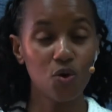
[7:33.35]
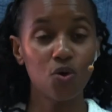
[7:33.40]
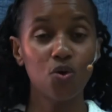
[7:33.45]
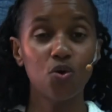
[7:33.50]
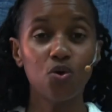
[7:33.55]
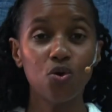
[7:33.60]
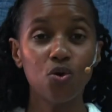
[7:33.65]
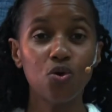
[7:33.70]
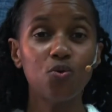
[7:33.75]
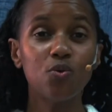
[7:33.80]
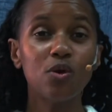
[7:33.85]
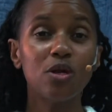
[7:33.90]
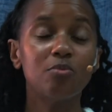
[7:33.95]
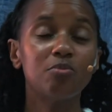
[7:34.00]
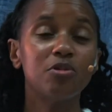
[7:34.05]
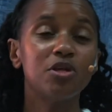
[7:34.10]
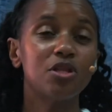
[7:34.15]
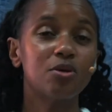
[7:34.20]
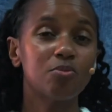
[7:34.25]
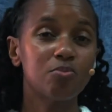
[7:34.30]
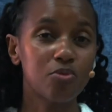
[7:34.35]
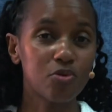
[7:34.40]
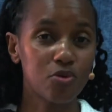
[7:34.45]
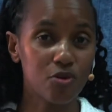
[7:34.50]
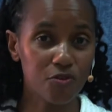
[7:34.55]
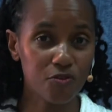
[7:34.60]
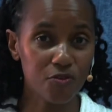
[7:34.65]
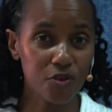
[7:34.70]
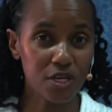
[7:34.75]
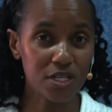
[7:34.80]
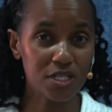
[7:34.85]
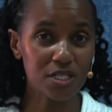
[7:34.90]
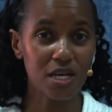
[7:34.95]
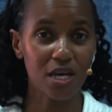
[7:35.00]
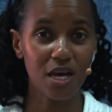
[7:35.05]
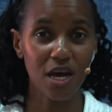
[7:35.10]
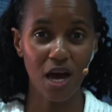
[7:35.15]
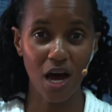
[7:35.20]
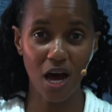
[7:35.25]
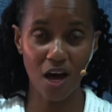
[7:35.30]
who will be the prophet
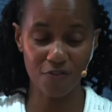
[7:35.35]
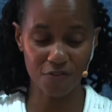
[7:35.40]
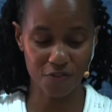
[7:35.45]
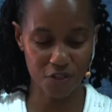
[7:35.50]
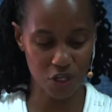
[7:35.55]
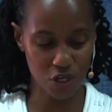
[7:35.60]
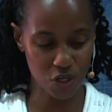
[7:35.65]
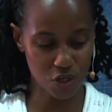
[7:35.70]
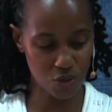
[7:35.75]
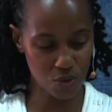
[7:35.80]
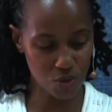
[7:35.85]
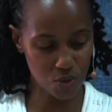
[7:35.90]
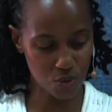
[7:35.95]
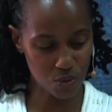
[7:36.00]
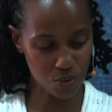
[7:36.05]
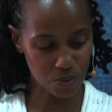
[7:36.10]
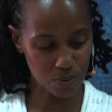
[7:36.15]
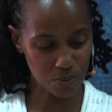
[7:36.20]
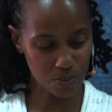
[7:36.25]
after you."